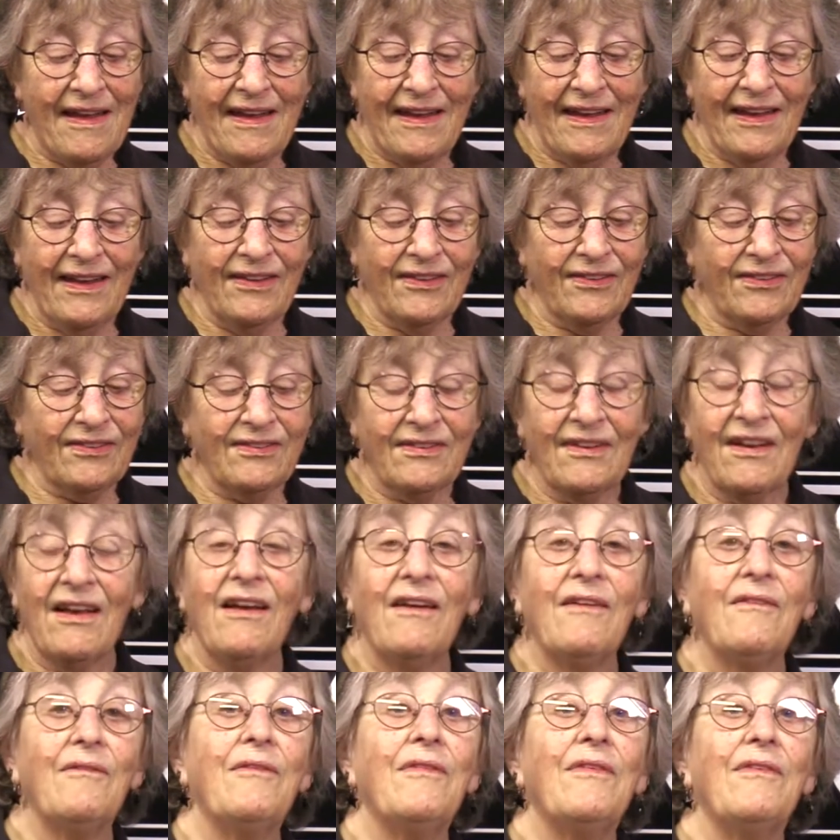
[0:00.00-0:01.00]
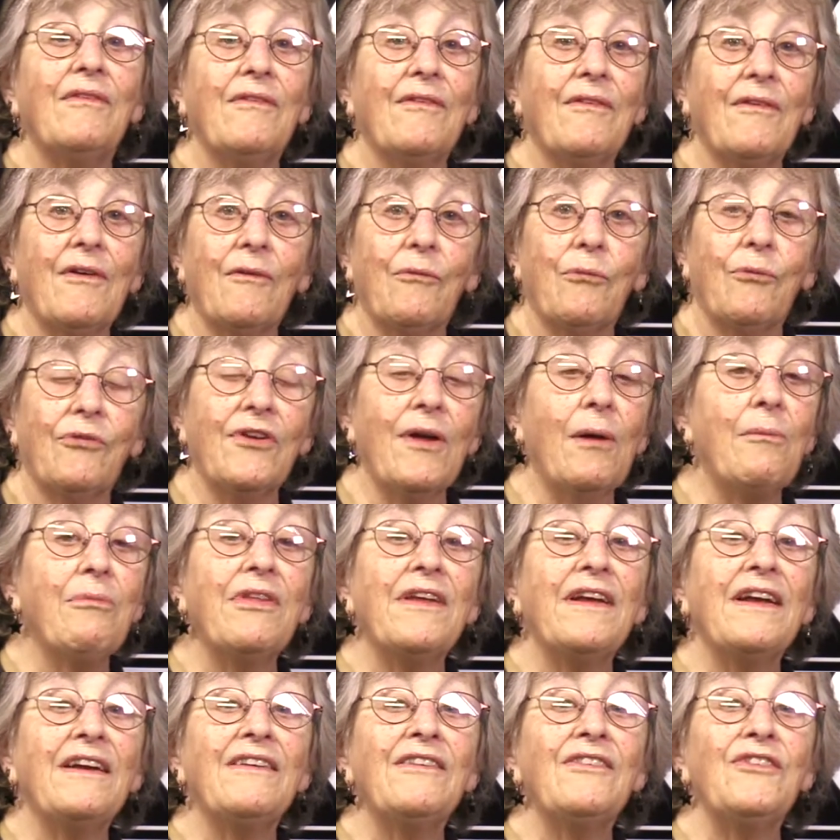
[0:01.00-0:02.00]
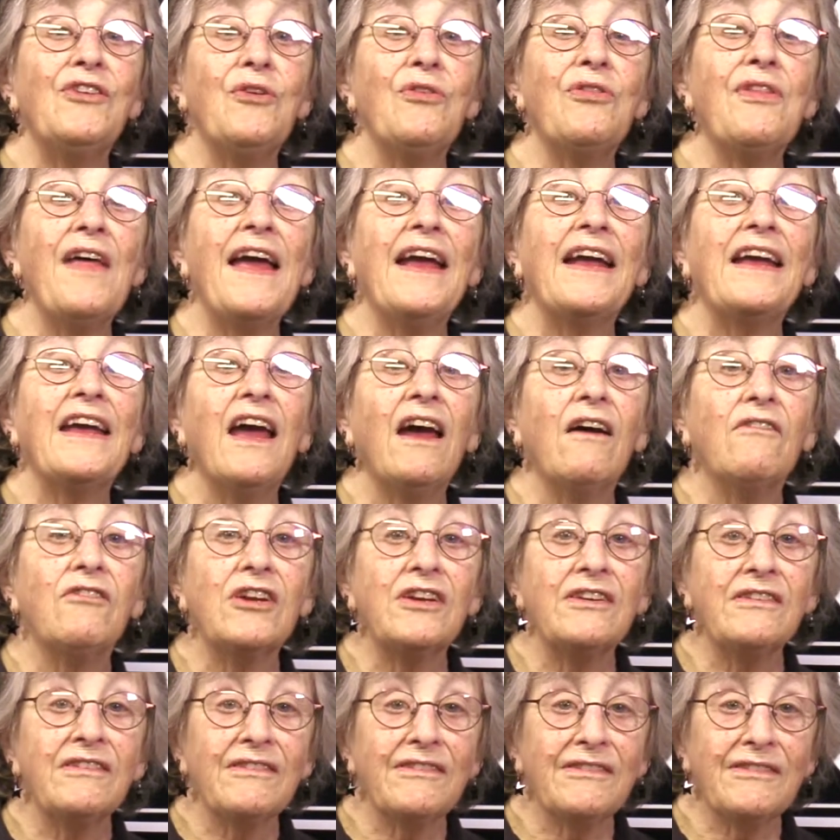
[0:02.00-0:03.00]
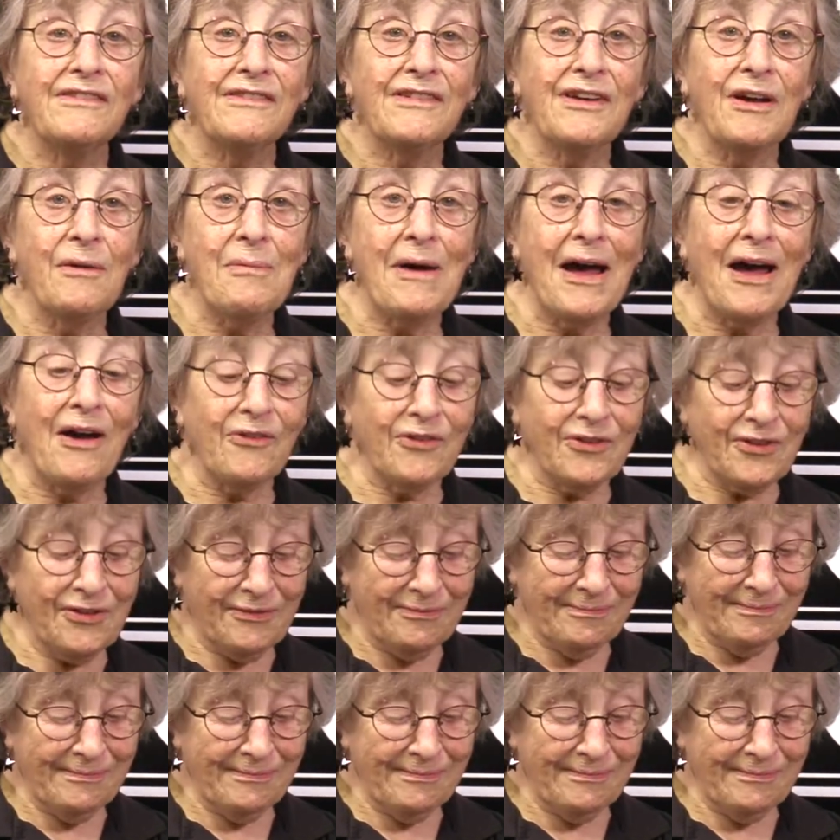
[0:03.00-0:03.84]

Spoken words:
is something to thank heaven about.